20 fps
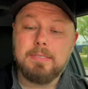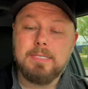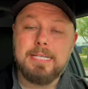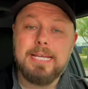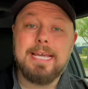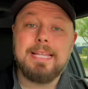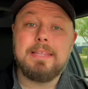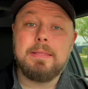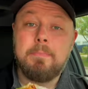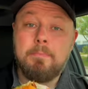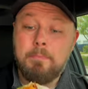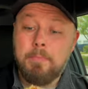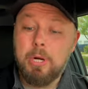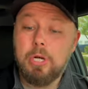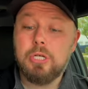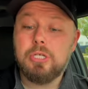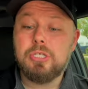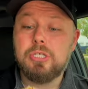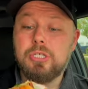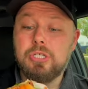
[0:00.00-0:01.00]
to get the
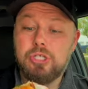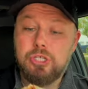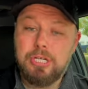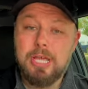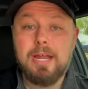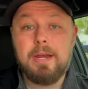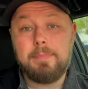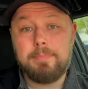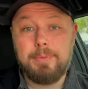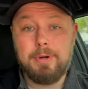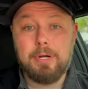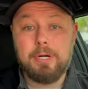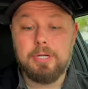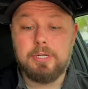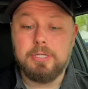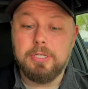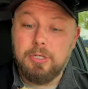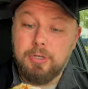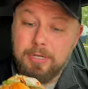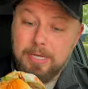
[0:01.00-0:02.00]
Merkt's Cheddar Burger.
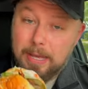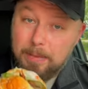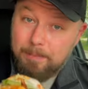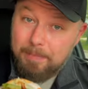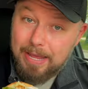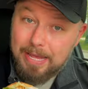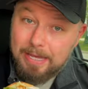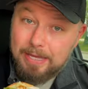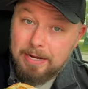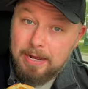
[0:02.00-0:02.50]
You can get bacon